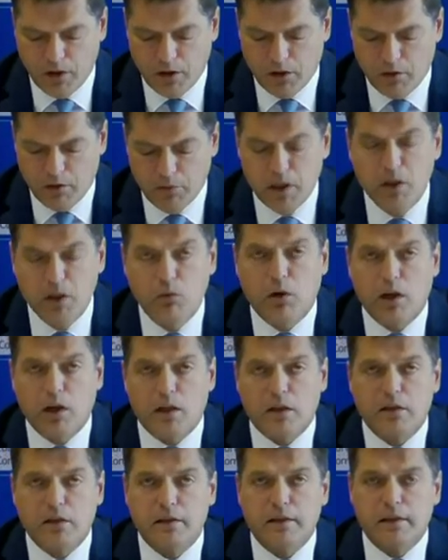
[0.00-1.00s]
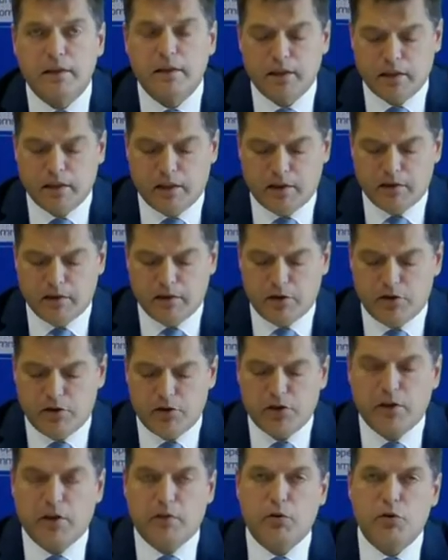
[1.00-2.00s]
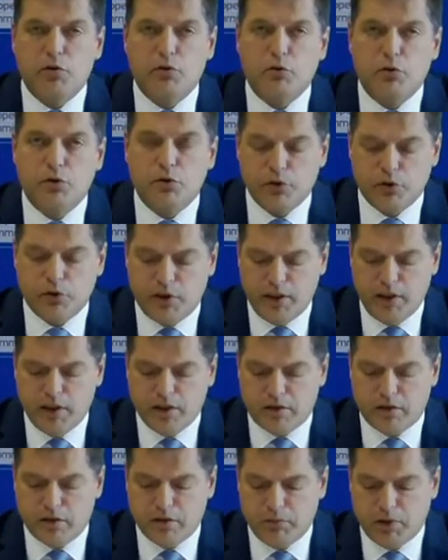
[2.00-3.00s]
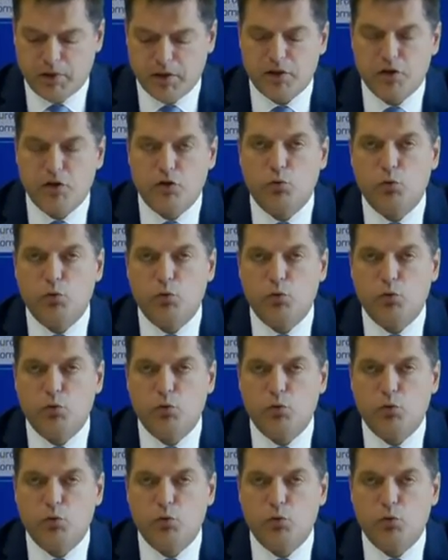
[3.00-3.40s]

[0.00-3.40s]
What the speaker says: Meanwhile, Nigeria was also hit by its